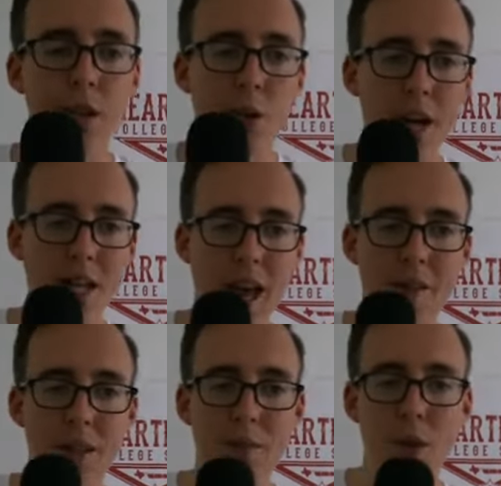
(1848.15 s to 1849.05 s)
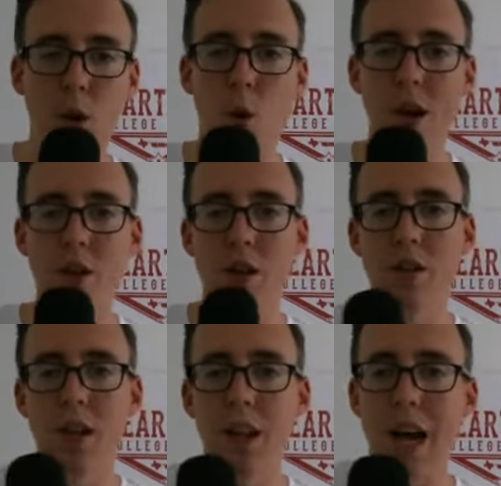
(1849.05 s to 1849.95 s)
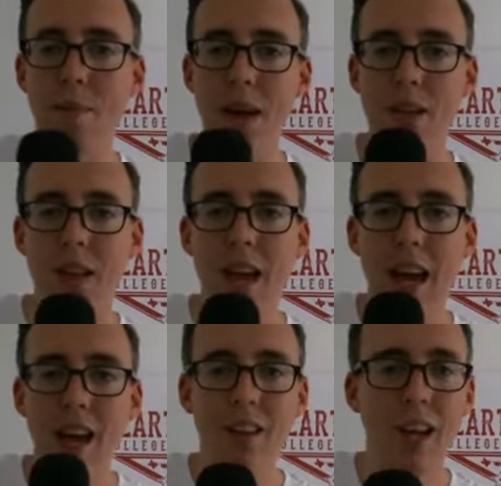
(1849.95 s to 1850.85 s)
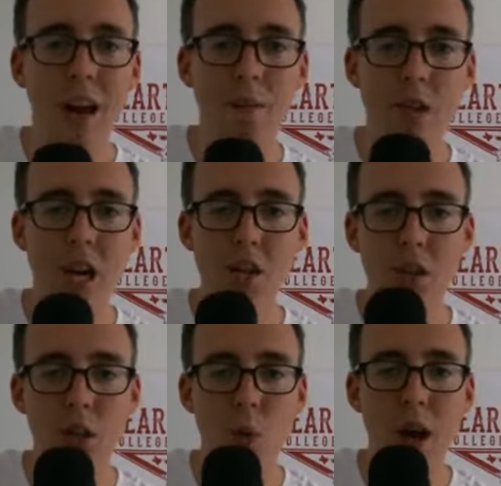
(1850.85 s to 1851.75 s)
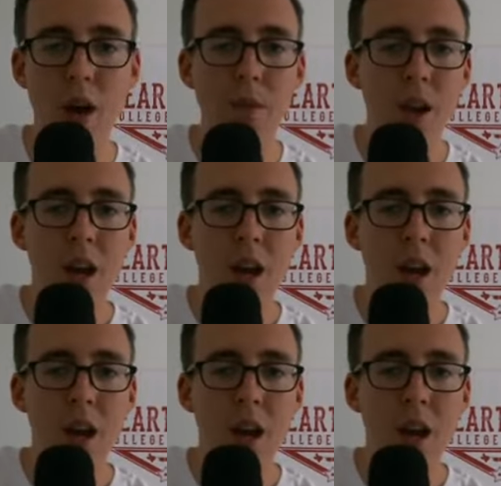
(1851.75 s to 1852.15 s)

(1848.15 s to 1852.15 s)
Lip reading: Great to have some of your questions and comments in the conversation as well.